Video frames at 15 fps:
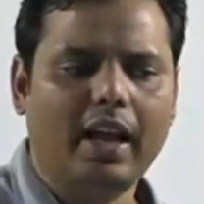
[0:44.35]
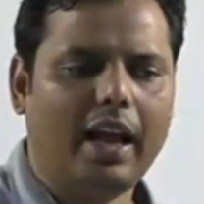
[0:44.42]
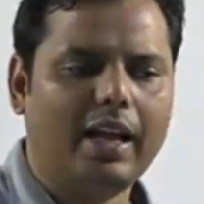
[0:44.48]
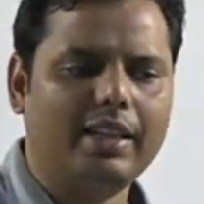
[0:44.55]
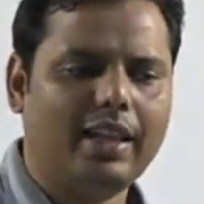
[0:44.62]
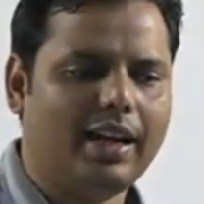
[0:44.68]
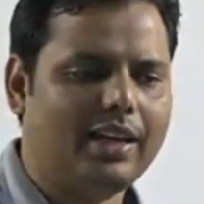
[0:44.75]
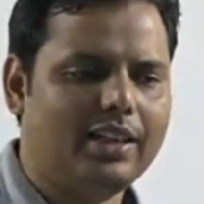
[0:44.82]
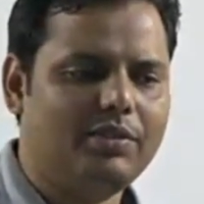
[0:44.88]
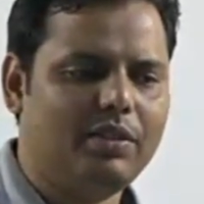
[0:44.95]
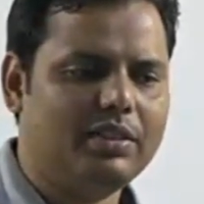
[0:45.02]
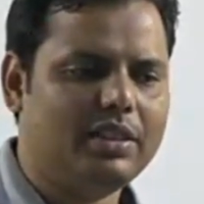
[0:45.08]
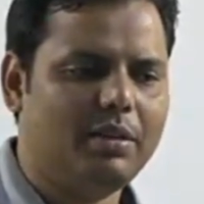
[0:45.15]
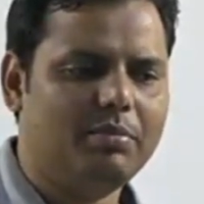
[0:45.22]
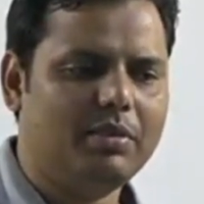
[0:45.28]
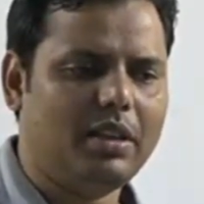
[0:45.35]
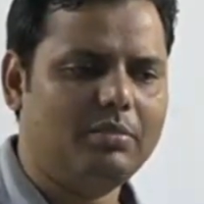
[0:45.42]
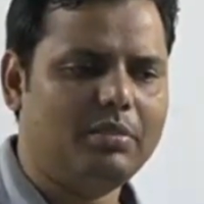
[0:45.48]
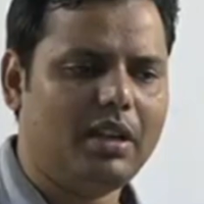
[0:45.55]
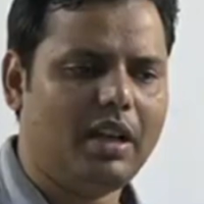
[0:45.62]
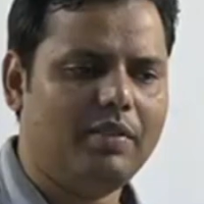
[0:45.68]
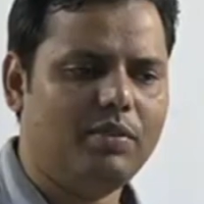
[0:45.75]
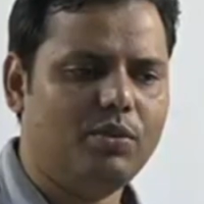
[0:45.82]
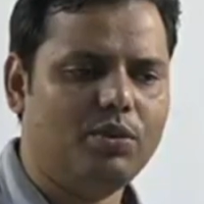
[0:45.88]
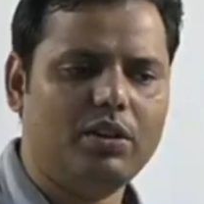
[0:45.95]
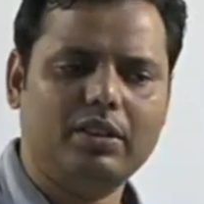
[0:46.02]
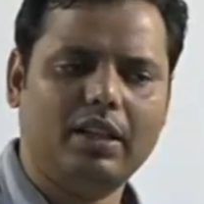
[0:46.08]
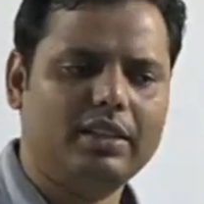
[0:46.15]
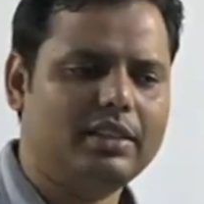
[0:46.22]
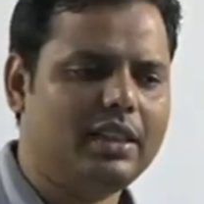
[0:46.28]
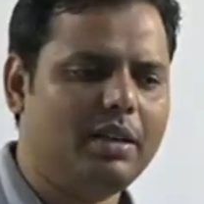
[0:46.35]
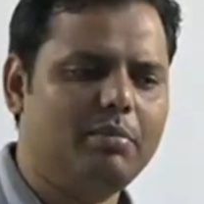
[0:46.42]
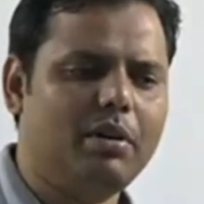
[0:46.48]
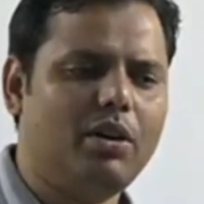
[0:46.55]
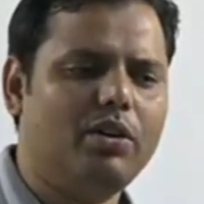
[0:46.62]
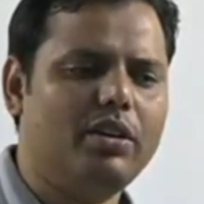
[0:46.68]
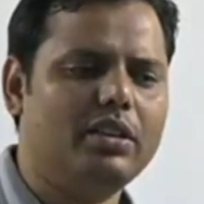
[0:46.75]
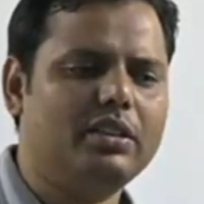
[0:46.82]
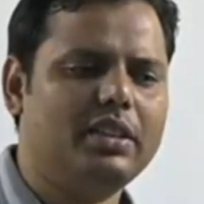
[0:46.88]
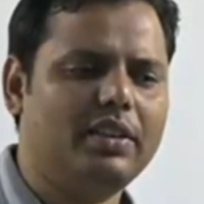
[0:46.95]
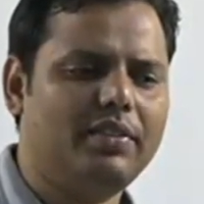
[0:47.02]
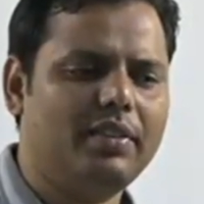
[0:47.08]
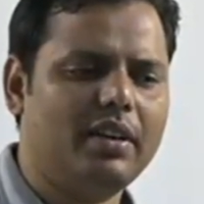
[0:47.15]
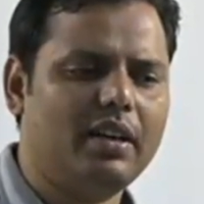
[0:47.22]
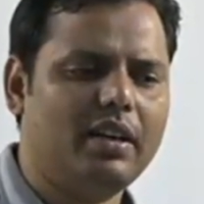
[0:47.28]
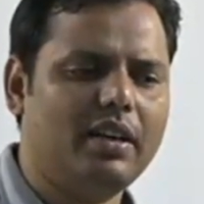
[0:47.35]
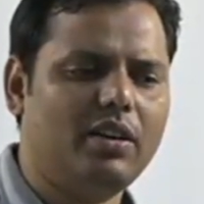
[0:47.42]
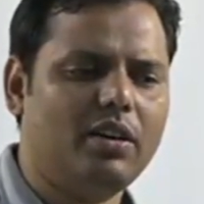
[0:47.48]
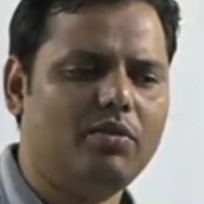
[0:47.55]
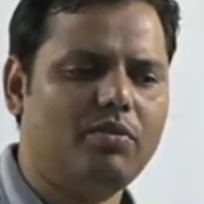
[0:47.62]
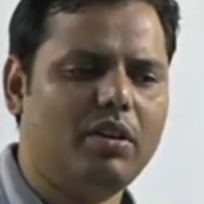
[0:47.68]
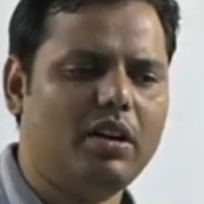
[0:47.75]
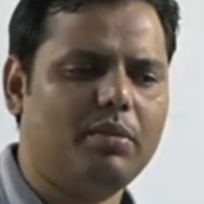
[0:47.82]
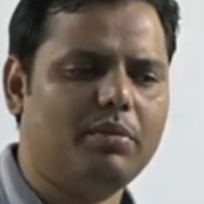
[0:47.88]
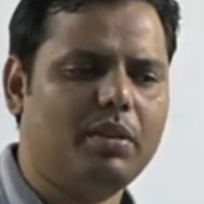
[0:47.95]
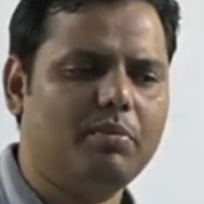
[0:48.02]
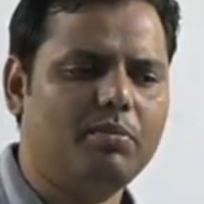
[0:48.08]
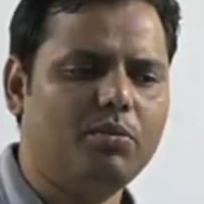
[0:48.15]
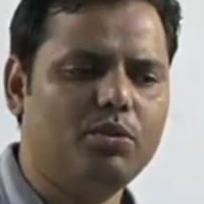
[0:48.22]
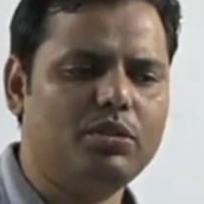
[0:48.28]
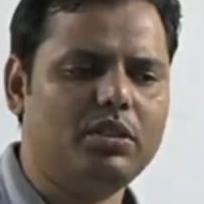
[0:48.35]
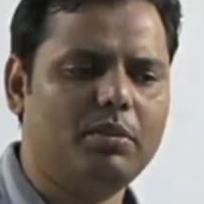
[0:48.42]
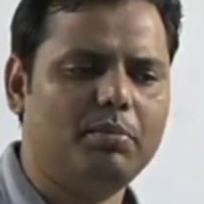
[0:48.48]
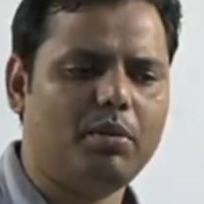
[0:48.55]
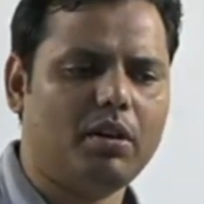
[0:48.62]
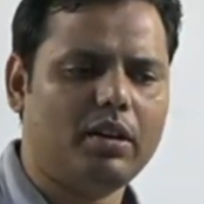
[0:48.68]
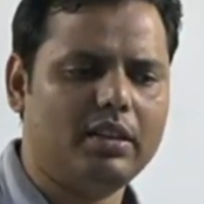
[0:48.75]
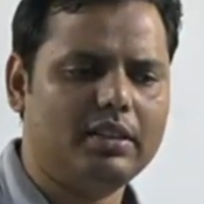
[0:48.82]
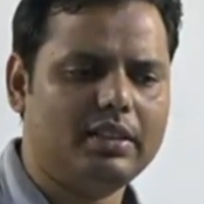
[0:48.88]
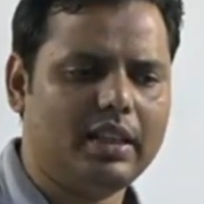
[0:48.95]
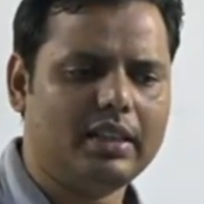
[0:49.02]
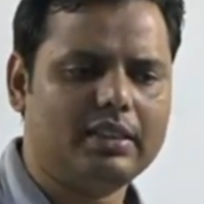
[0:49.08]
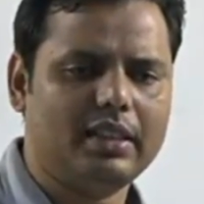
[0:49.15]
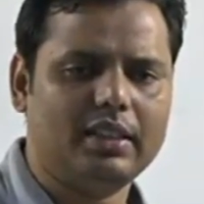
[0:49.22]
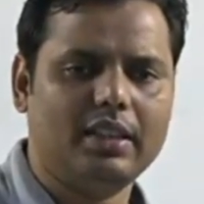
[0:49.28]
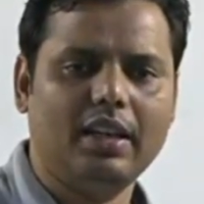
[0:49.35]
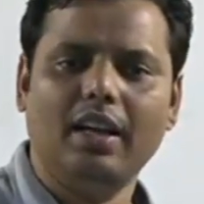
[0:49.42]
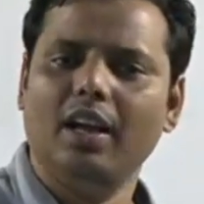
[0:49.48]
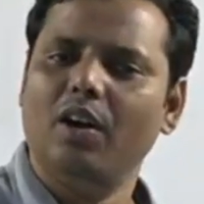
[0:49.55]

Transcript: and that is why sometimes I have noticed, and somehow it is definitely not one of the most important sections,